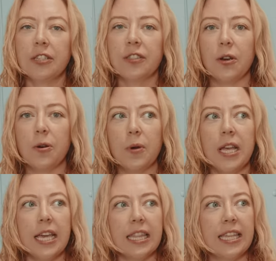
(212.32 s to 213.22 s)
So
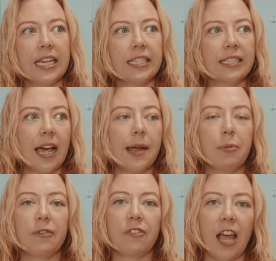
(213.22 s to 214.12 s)
these type
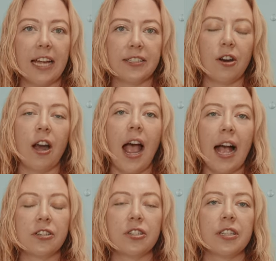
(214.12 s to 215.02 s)
of flats are
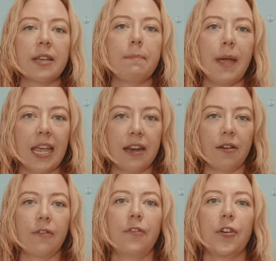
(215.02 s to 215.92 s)
actually made
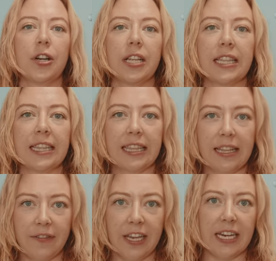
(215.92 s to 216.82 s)
for
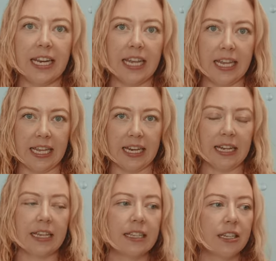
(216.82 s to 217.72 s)
living in.
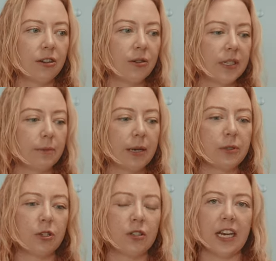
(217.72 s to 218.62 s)
You know, sometimes
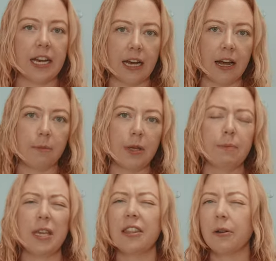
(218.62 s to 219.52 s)
when you stay in an
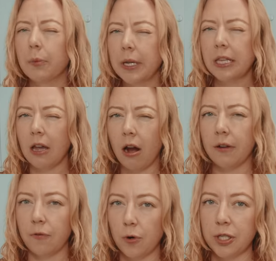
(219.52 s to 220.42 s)
Airbnb, there really
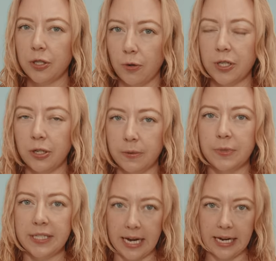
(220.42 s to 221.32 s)
are for short-term
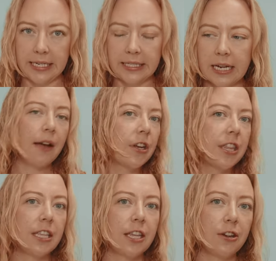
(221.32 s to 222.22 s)
stays.
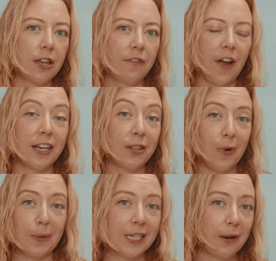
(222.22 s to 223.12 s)
Everything that you're going to find on the
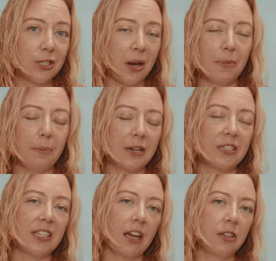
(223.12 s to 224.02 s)
website, which I'm about
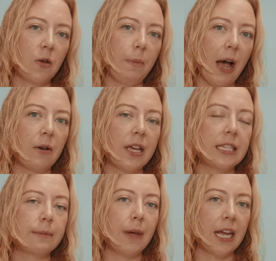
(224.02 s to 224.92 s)
to tell you about,
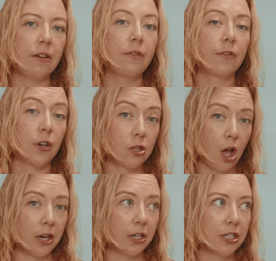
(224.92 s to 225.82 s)
is made for
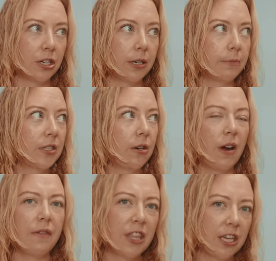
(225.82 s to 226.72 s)
longer term. So
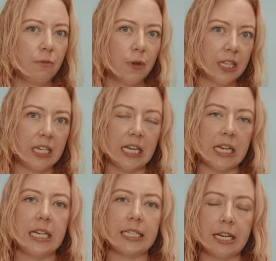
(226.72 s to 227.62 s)
everything you really
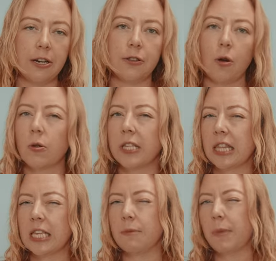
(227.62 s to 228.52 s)
need is here. The only
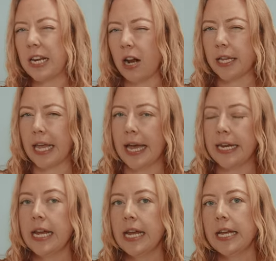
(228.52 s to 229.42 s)
thing you might not get
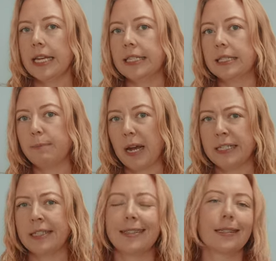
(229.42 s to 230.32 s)
is
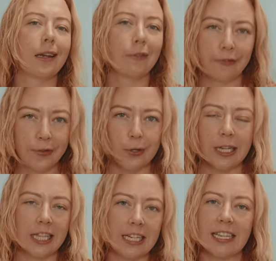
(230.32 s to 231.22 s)
spices and food
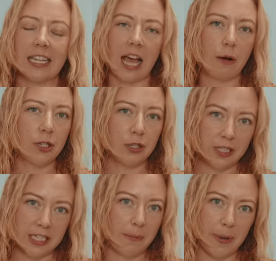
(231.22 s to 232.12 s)
and things like that, which you'll
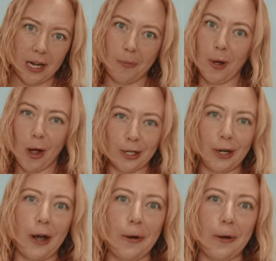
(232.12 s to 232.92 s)
need to pick up on your